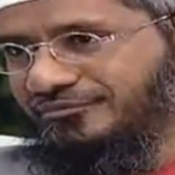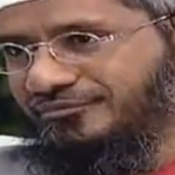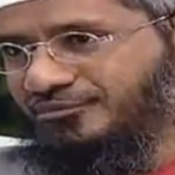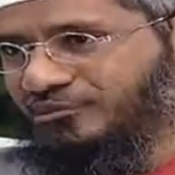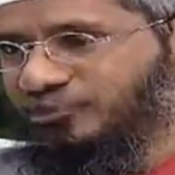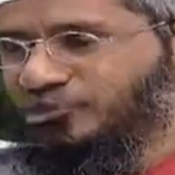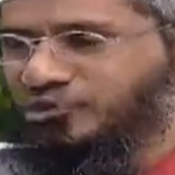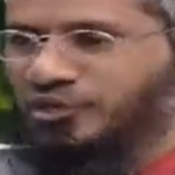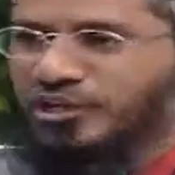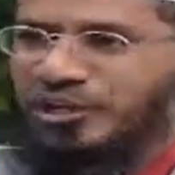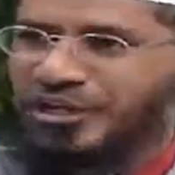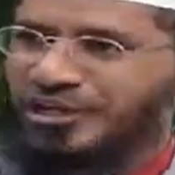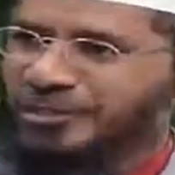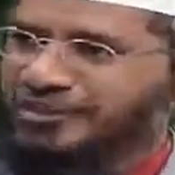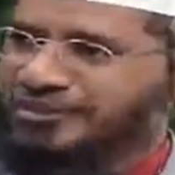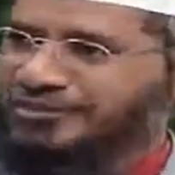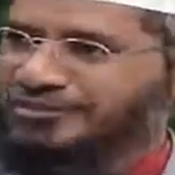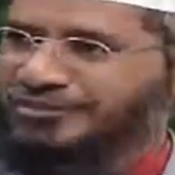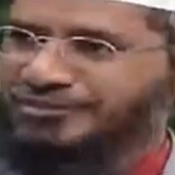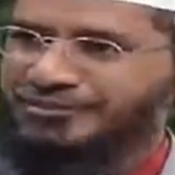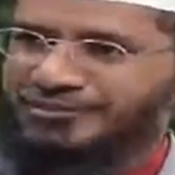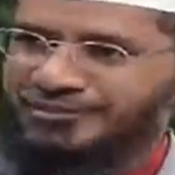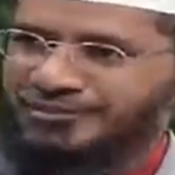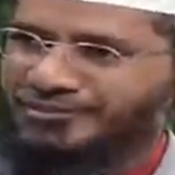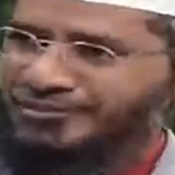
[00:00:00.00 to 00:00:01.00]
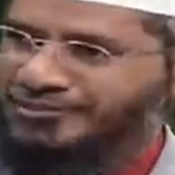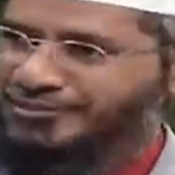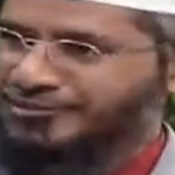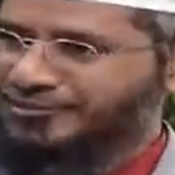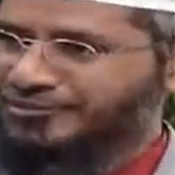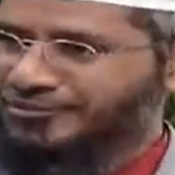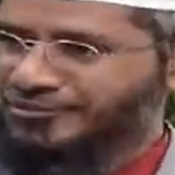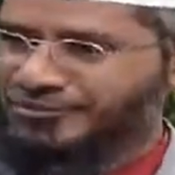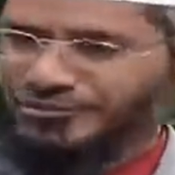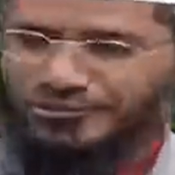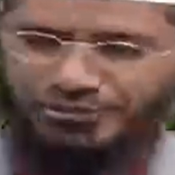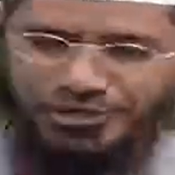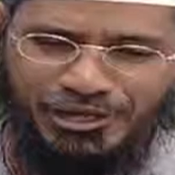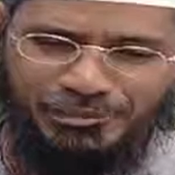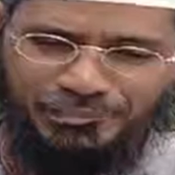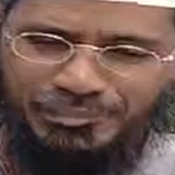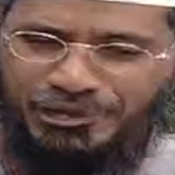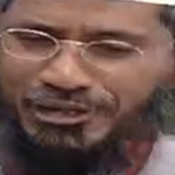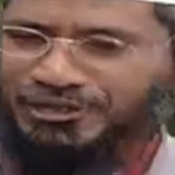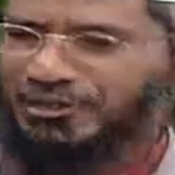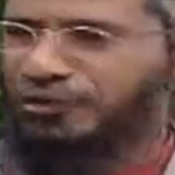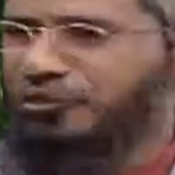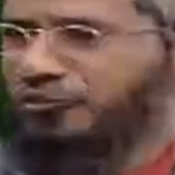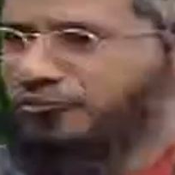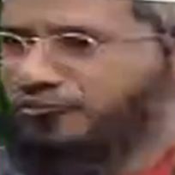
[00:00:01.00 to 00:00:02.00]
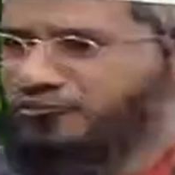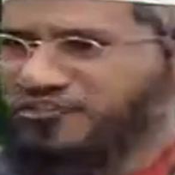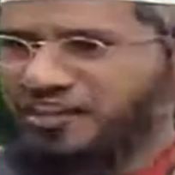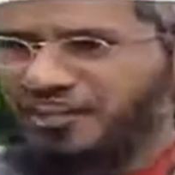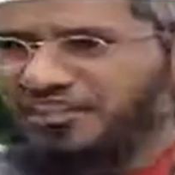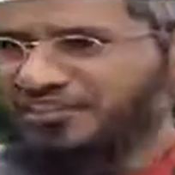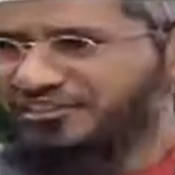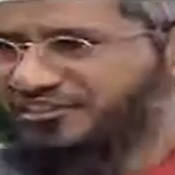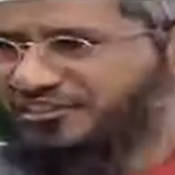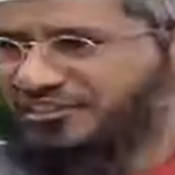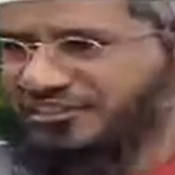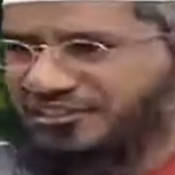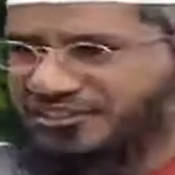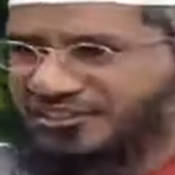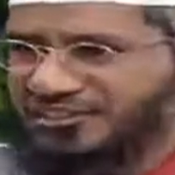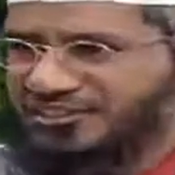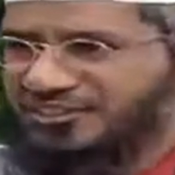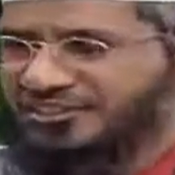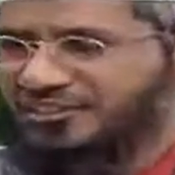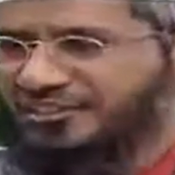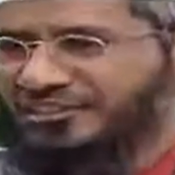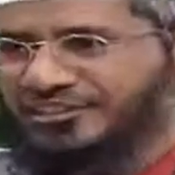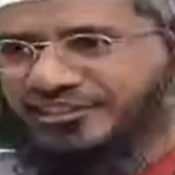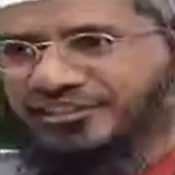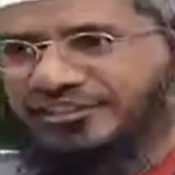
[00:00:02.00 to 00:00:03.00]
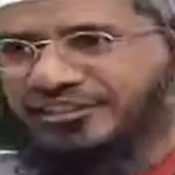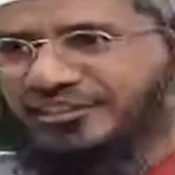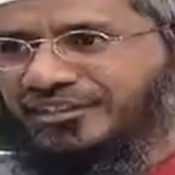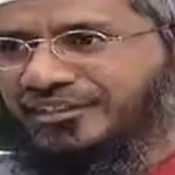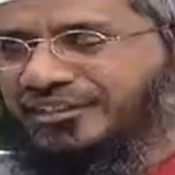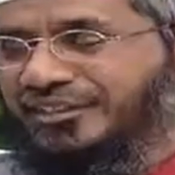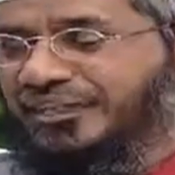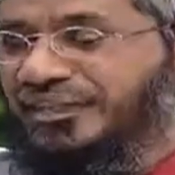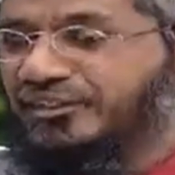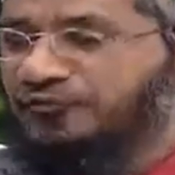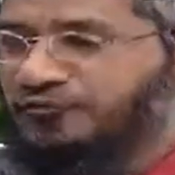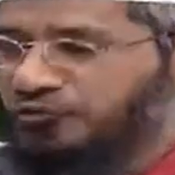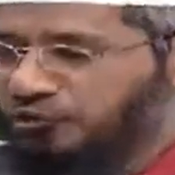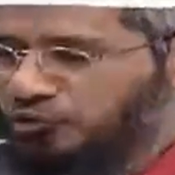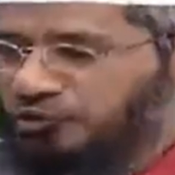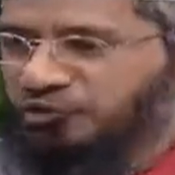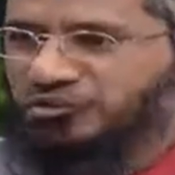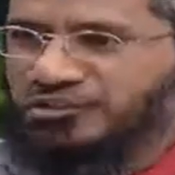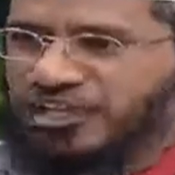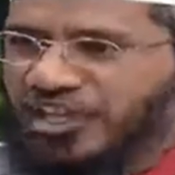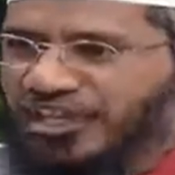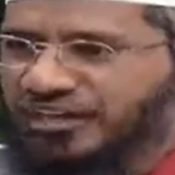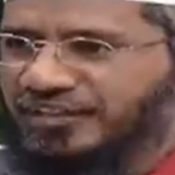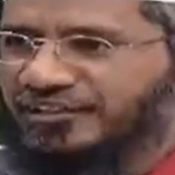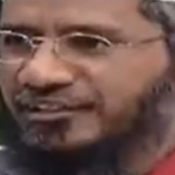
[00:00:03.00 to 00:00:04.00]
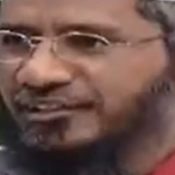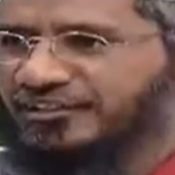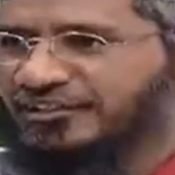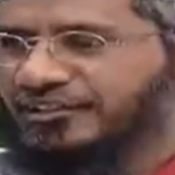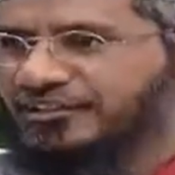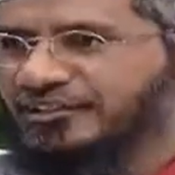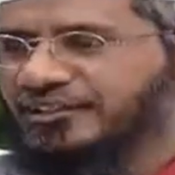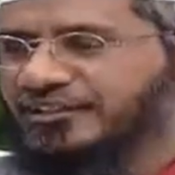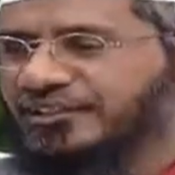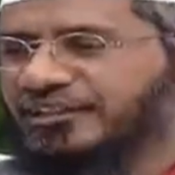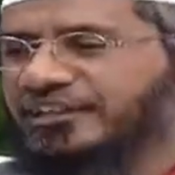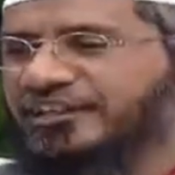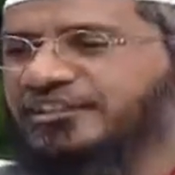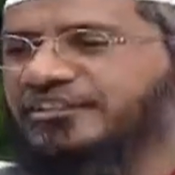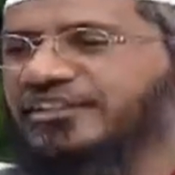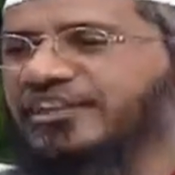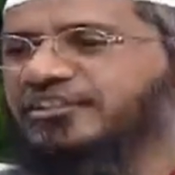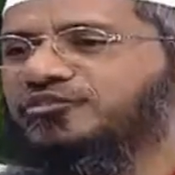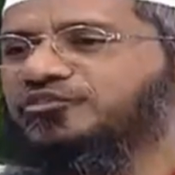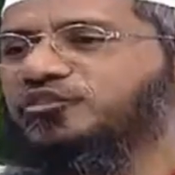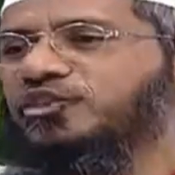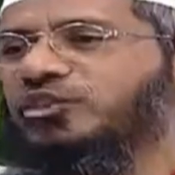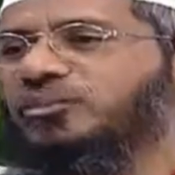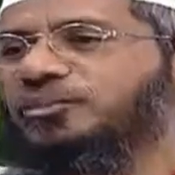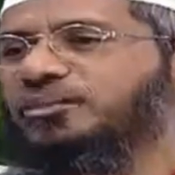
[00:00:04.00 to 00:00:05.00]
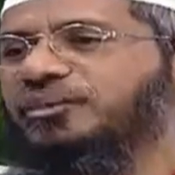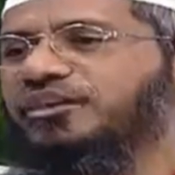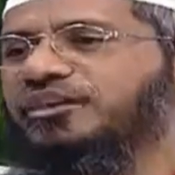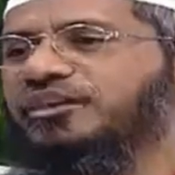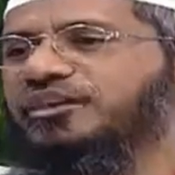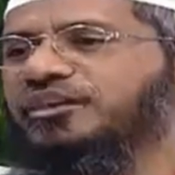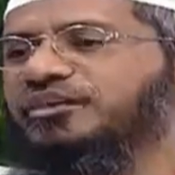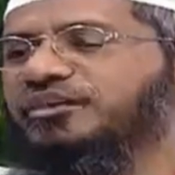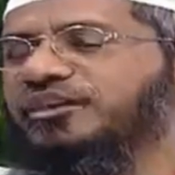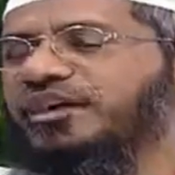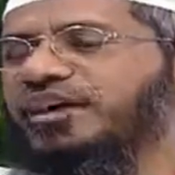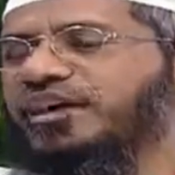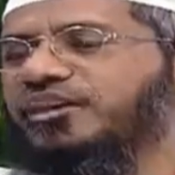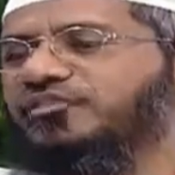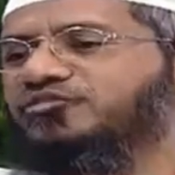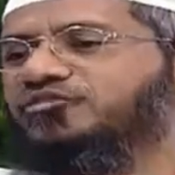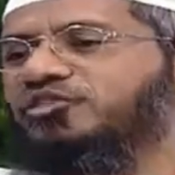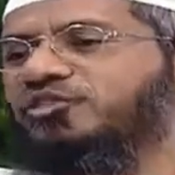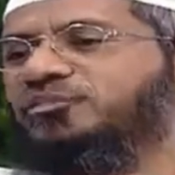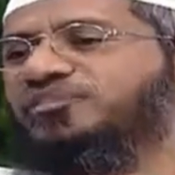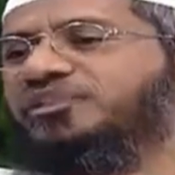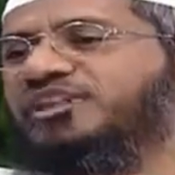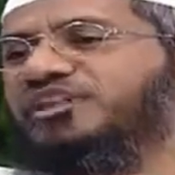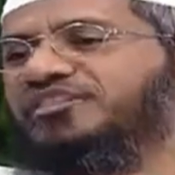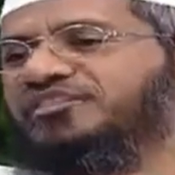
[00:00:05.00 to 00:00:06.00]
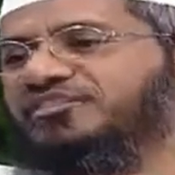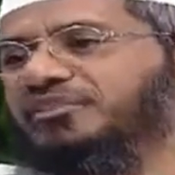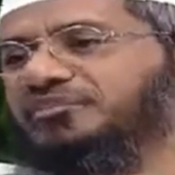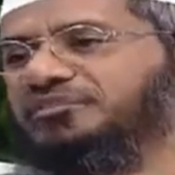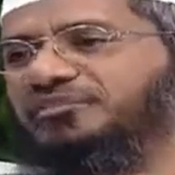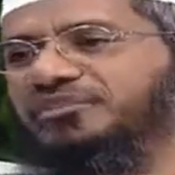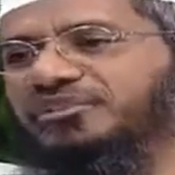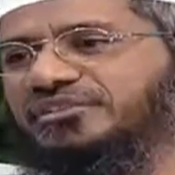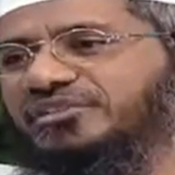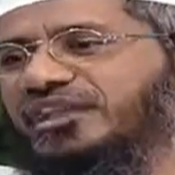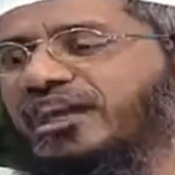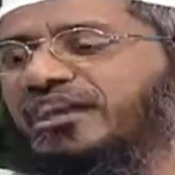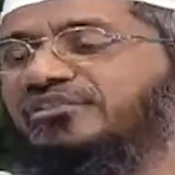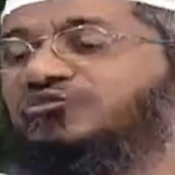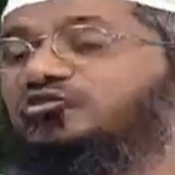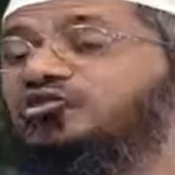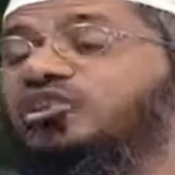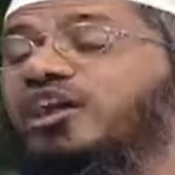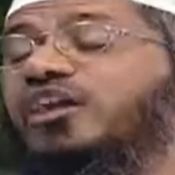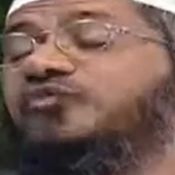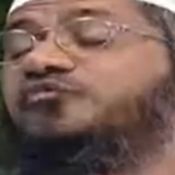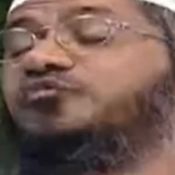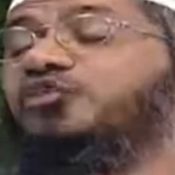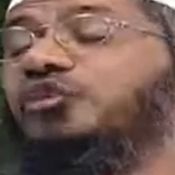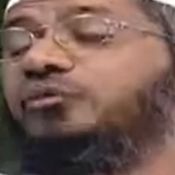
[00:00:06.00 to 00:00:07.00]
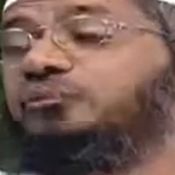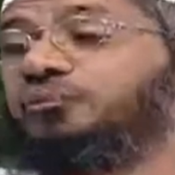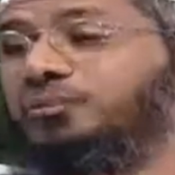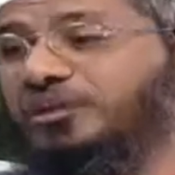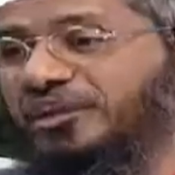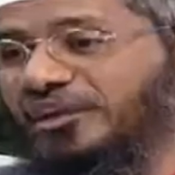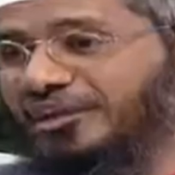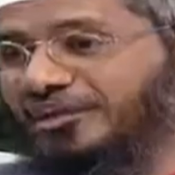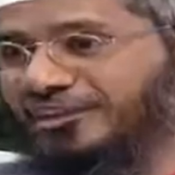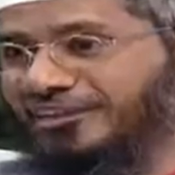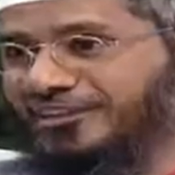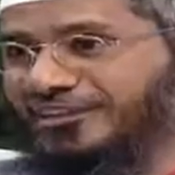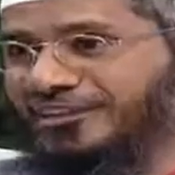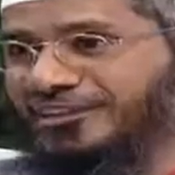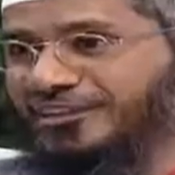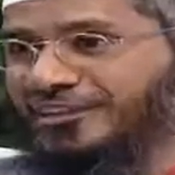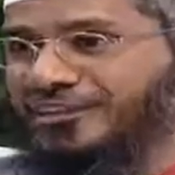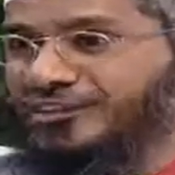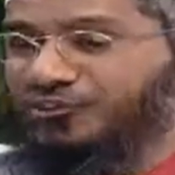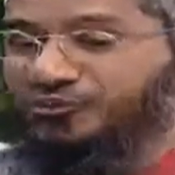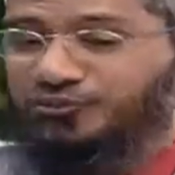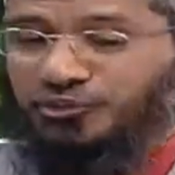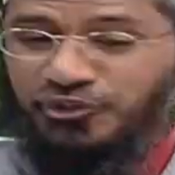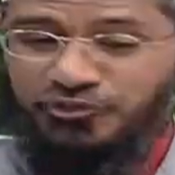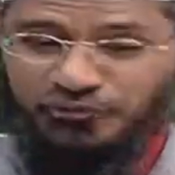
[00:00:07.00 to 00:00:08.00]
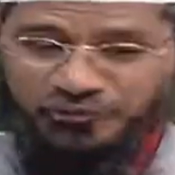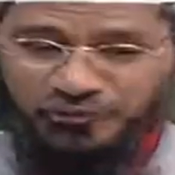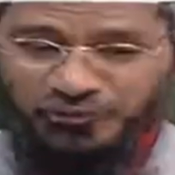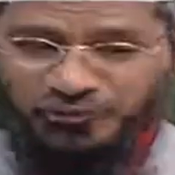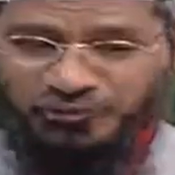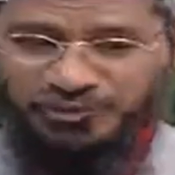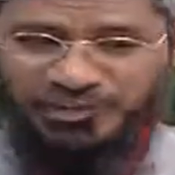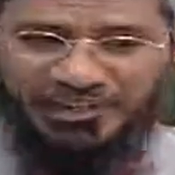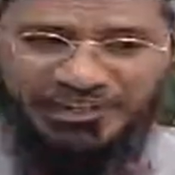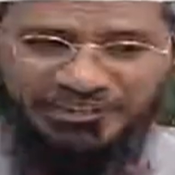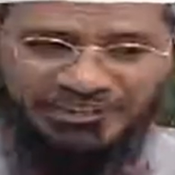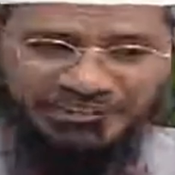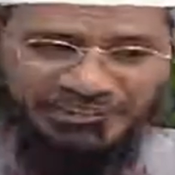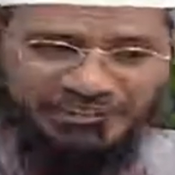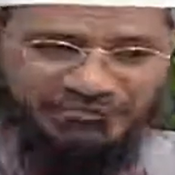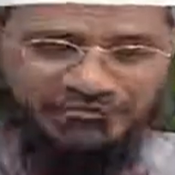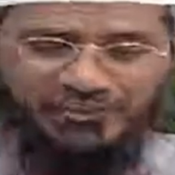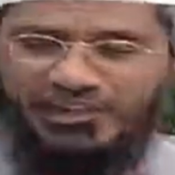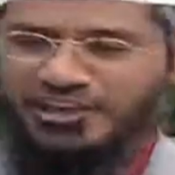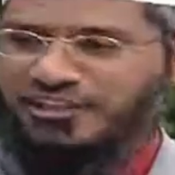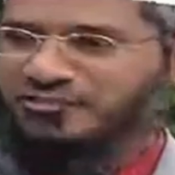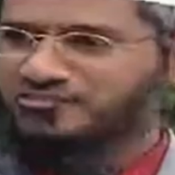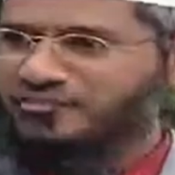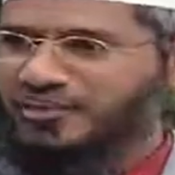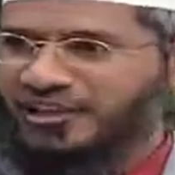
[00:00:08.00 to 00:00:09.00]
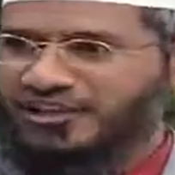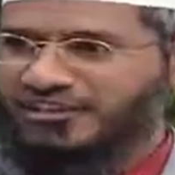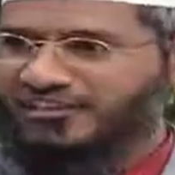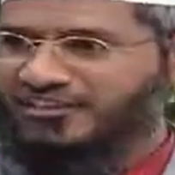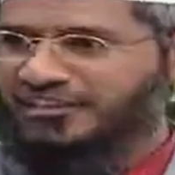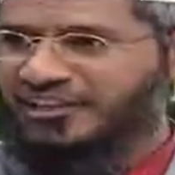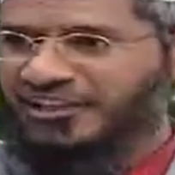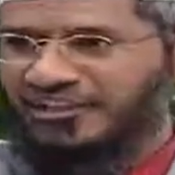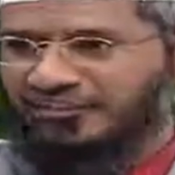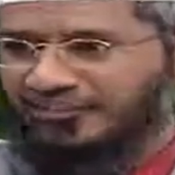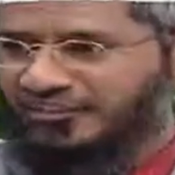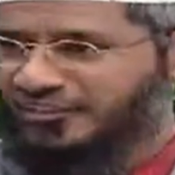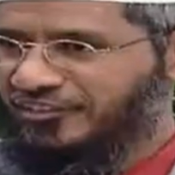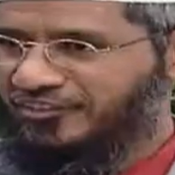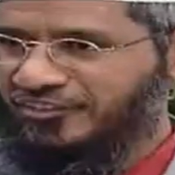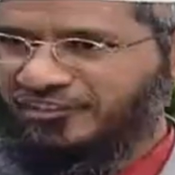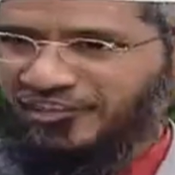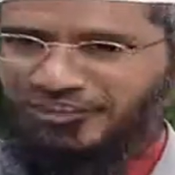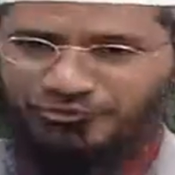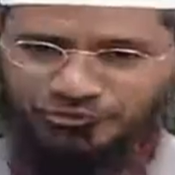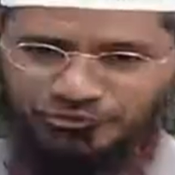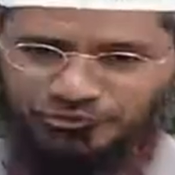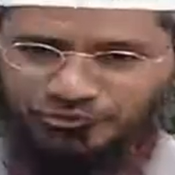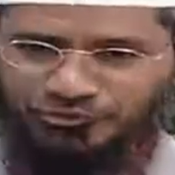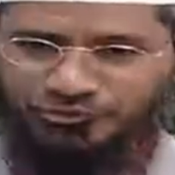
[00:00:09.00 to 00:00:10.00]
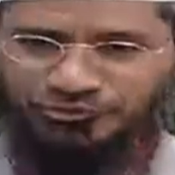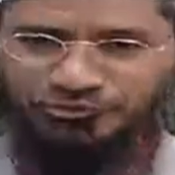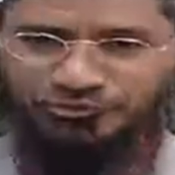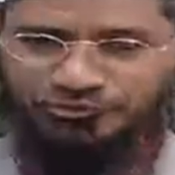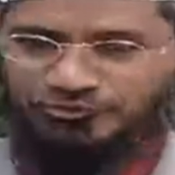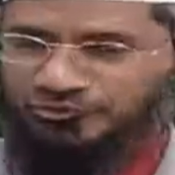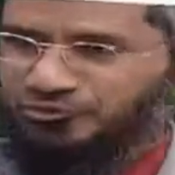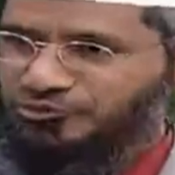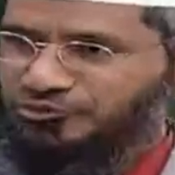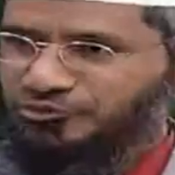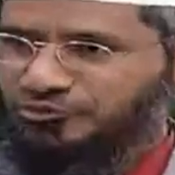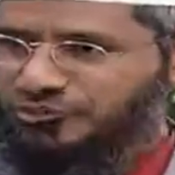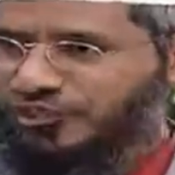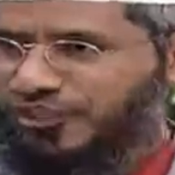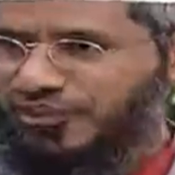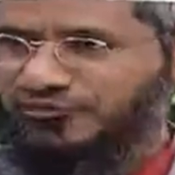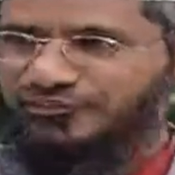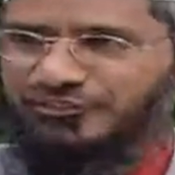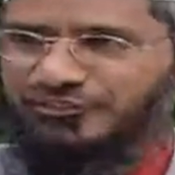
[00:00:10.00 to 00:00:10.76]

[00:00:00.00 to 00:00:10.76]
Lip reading: You can't go up and down fast. If you do that, it is as though your prayer has not been accepted, as though you have not prayed. So if you pray in this fast manner, Taraweeh, where ruku, sujood, and